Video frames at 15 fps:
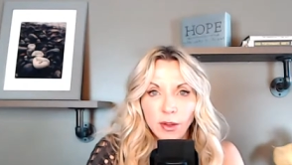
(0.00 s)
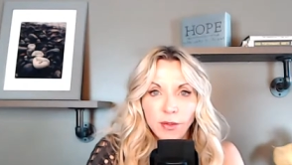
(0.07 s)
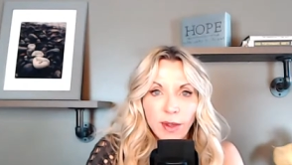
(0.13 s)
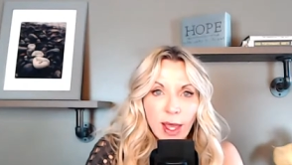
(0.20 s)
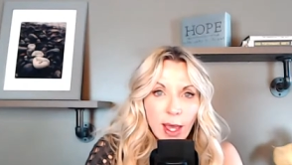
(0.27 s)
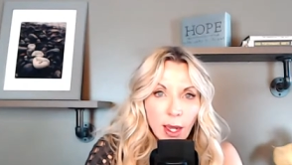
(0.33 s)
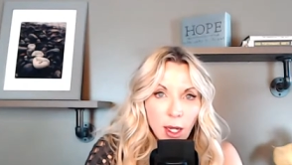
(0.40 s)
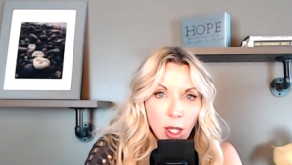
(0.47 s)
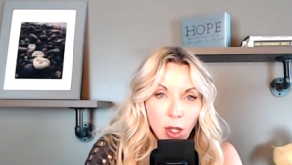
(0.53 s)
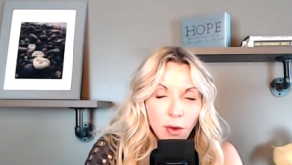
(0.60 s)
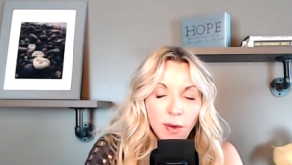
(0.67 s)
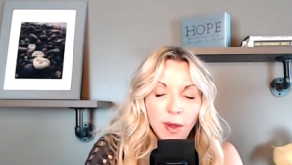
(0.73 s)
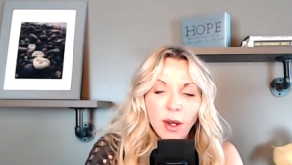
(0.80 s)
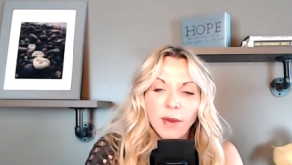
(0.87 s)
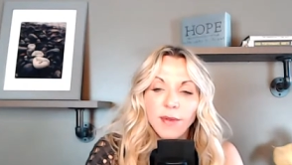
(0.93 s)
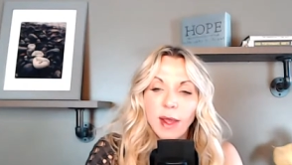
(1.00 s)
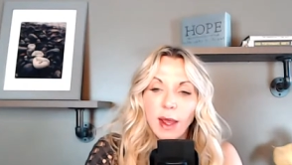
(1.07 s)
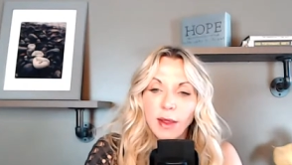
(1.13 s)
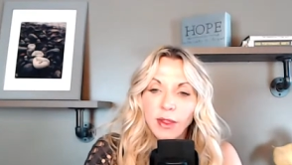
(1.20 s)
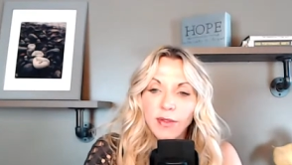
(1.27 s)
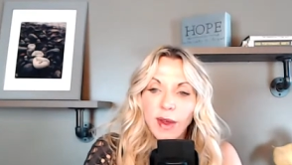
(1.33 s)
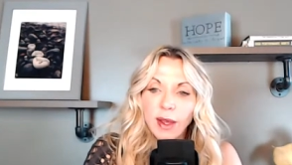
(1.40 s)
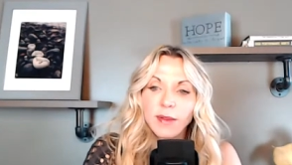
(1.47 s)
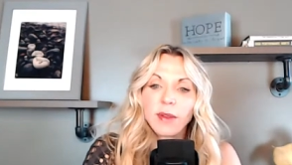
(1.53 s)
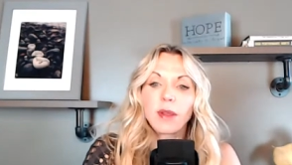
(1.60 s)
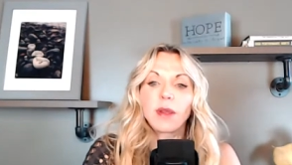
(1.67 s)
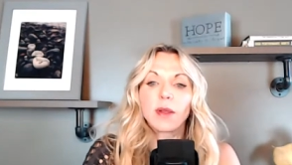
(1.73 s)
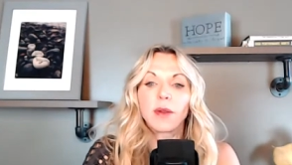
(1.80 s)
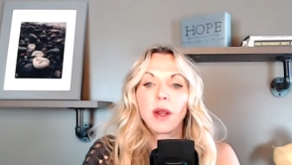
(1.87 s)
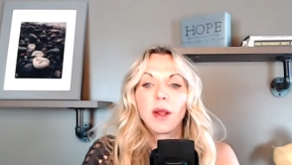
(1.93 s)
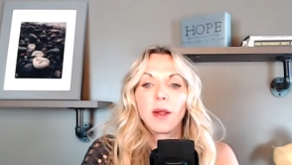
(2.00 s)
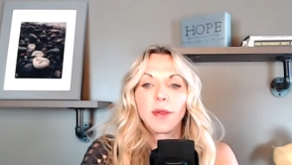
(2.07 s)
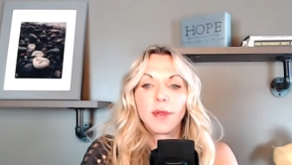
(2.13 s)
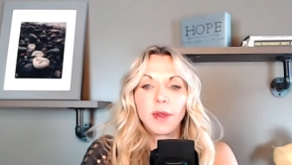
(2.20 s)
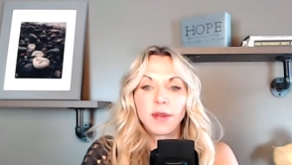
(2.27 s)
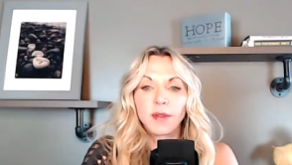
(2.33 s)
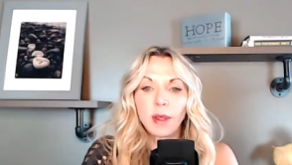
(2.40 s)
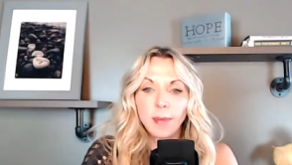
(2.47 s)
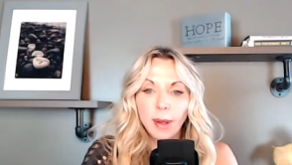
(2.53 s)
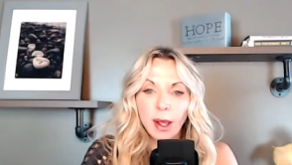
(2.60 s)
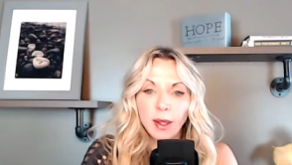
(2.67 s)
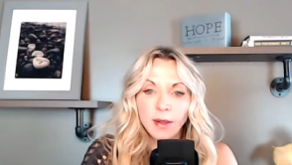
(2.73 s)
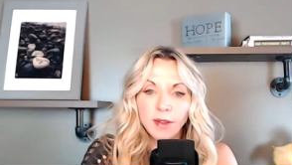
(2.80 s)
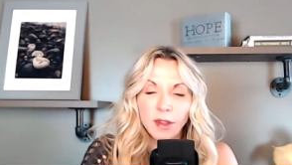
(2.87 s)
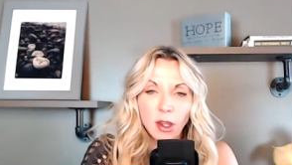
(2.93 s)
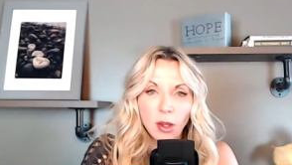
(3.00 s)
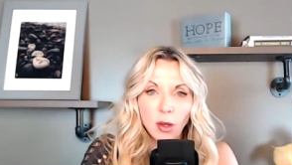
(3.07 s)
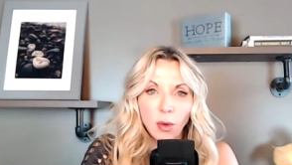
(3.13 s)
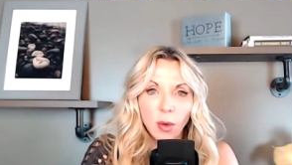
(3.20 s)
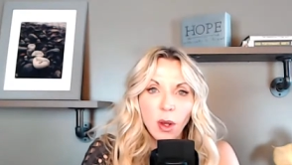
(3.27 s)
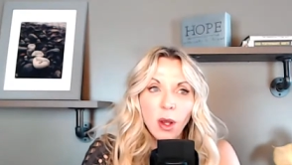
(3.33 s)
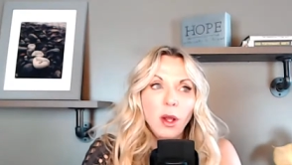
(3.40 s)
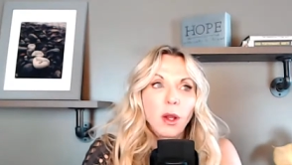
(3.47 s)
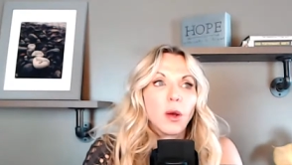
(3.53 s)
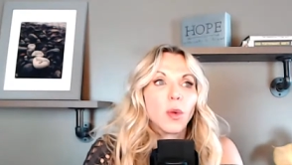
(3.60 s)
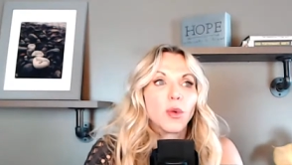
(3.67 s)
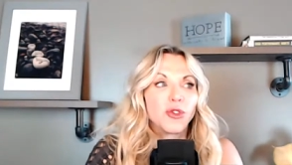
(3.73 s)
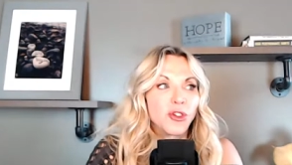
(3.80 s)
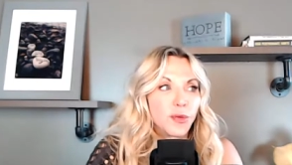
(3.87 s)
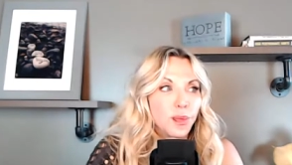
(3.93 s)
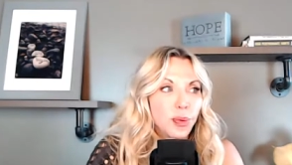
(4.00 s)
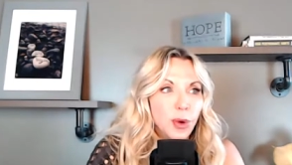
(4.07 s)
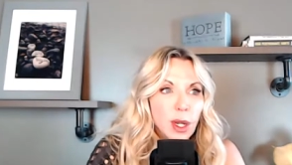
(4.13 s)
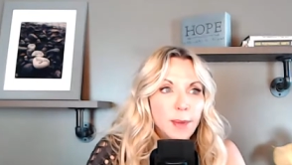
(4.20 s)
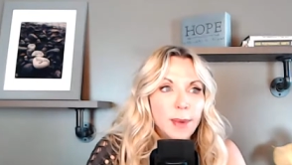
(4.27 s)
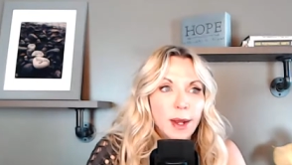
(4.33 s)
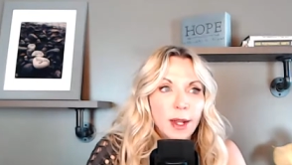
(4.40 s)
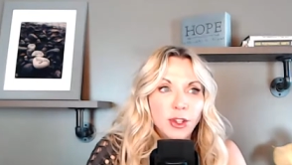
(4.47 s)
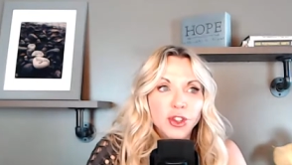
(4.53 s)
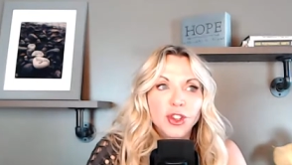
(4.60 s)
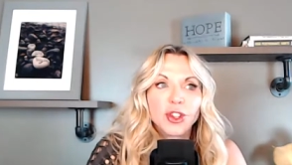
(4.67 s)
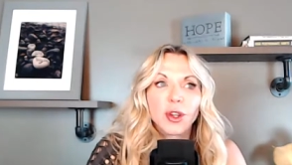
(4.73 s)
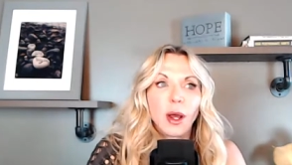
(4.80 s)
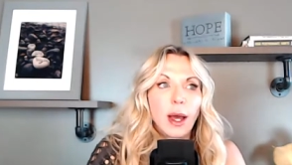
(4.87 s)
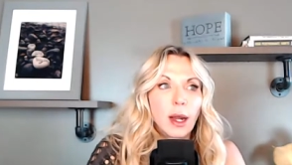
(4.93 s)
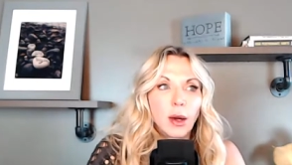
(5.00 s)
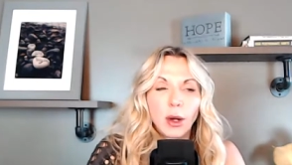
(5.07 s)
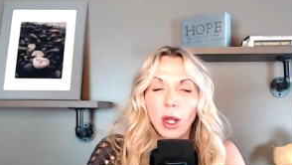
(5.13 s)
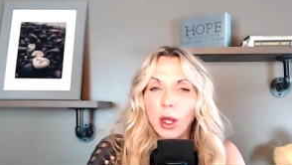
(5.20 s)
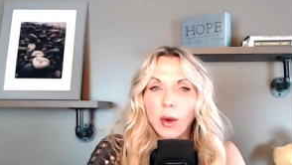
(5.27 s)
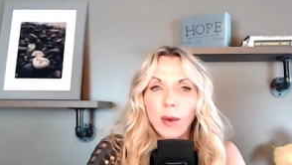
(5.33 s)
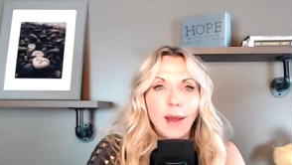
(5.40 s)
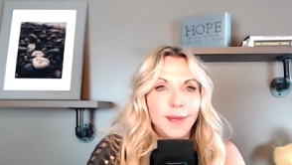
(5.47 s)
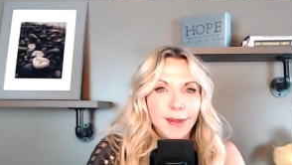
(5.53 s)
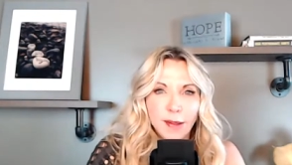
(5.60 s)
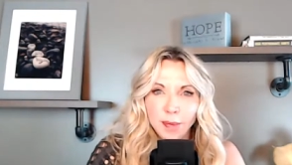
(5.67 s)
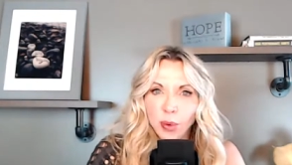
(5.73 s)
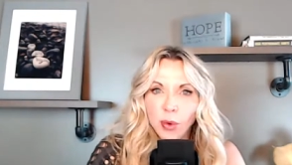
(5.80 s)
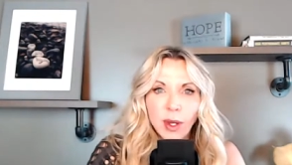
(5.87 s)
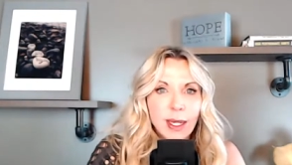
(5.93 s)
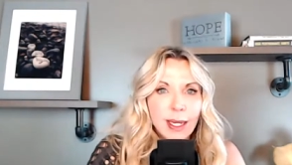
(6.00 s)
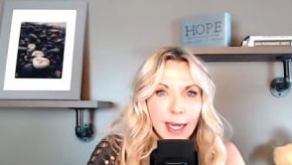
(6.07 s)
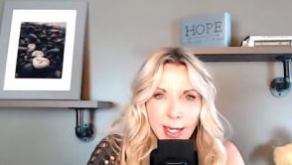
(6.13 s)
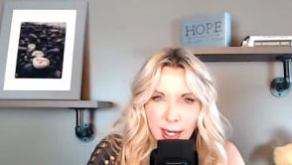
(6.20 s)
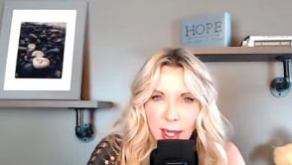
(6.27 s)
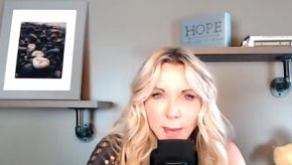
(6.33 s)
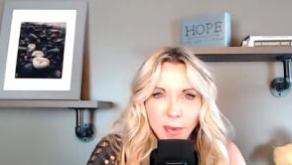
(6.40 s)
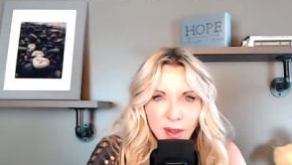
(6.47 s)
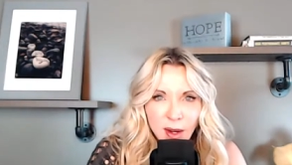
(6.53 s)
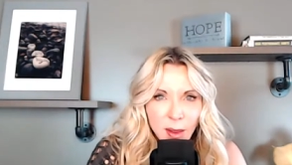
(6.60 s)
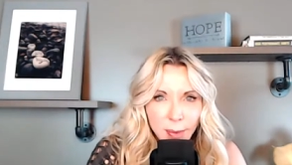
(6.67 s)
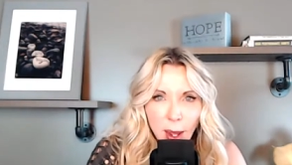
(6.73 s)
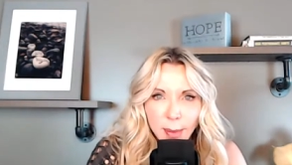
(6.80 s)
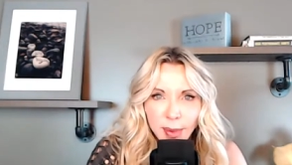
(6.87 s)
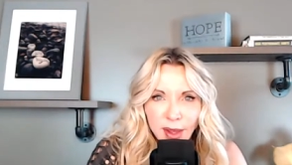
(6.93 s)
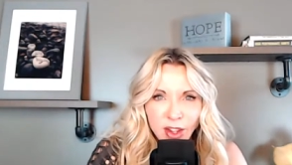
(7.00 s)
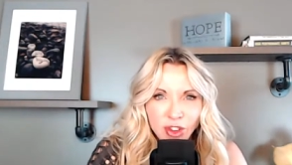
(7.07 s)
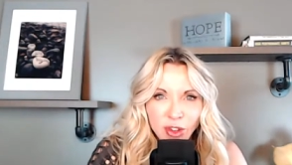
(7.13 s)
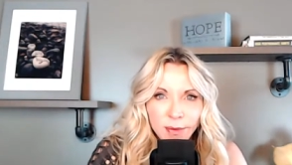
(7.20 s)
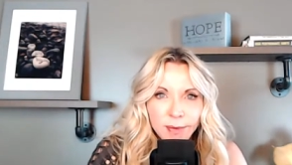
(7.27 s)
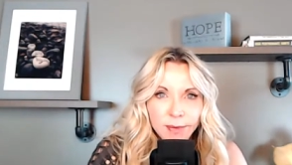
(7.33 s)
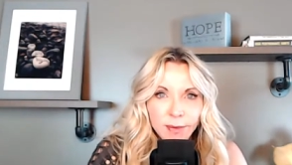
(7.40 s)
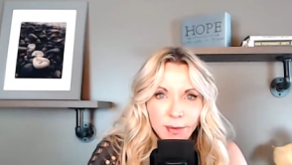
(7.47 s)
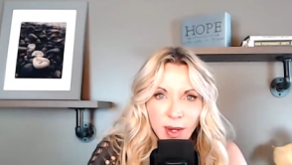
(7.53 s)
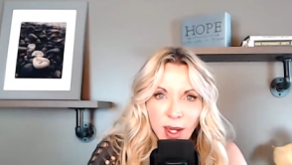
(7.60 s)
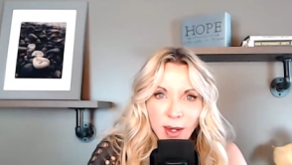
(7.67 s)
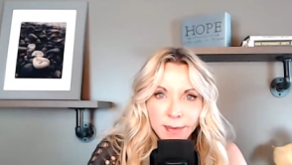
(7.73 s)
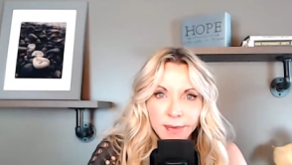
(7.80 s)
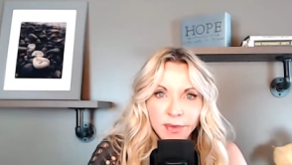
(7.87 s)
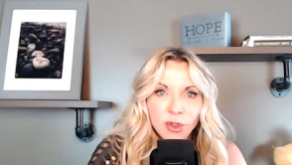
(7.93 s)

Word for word: So if you had COVID, if you had the vaccine, this applies to you, which is pretty much, I don't know, at this point, 98% of the population, right?